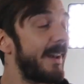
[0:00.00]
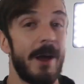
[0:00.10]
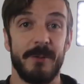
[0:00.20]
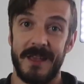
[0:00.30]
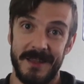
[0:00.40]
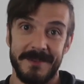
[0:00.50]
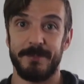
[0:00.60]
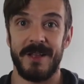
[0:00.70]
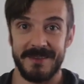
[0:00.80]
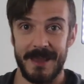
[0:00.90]
right now is at his
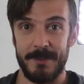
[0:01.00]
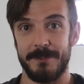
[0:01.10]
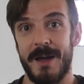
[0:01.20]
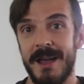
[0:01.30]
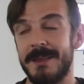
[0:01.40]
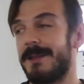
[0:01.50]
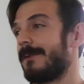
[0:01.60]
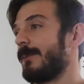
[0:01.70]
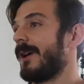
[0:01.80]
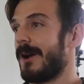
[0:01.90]
place, I'm in mine
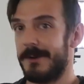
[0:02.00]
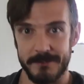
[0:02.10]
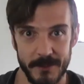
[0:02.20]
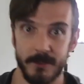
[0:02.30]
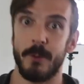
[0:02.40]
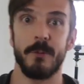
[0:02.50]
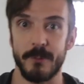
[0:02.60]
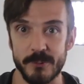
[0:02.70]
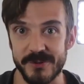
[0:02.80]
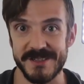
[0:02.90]
because we are doing the whole
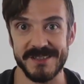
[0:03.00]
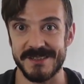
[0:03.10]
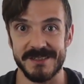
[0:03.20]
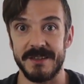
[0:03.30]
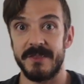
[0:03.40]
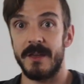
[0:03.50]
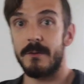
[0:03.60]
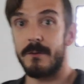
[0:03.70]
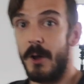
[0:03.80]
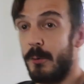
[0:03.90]
social distancing thing.
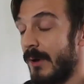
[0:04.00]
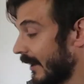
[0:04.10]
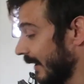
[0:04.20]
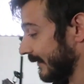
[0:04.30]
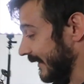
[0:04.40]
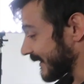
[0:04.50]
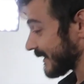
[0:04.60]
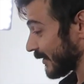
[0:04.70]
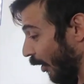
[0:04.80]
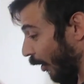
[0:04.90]
So this isn't